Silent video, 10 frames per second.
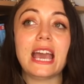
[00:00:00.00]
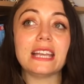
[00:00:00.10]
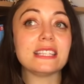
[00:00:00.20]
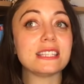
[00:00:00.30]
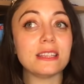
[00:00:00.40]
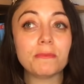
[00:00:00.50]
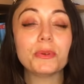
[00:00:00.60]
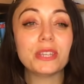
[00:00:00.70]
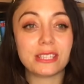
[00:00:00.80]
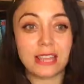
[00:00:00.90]
As
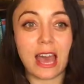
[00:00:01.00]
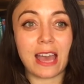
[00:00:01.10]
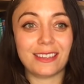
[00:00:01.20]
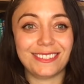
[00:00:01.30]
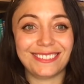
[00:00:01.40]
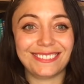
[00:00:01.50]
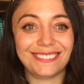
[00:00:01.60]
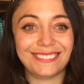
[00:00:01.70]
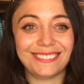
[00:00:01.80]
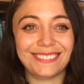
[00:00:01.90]
simple as that
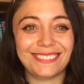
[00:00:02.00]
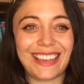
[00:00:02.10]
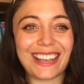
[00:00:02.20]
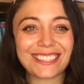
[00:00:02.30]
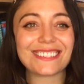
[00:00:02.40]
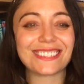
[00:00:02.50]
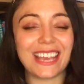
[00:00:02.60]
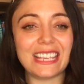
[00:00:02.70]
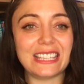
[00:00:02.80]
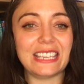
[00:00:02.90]

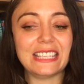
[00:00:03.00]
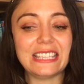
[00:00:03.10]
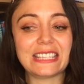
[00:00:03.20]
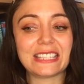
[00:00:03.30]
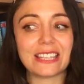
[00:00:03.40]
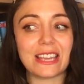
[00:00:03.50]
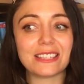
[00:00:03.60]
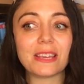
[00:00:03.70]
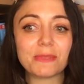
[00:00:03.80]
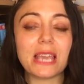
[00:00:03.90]
exercise is, it's
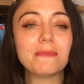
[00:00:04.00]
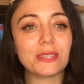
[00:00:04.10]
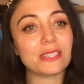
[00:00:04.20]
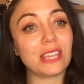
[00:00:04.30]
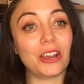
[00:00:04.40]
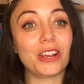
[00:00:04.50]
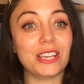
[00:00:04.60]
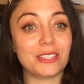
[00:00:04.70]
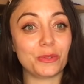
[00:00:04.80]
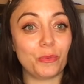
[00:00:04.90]
sometimes the
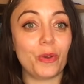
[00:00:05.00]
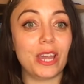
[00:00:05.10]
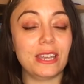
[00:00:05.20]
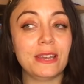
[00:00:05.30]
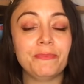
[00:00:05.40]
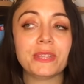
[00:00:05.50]
scariest one,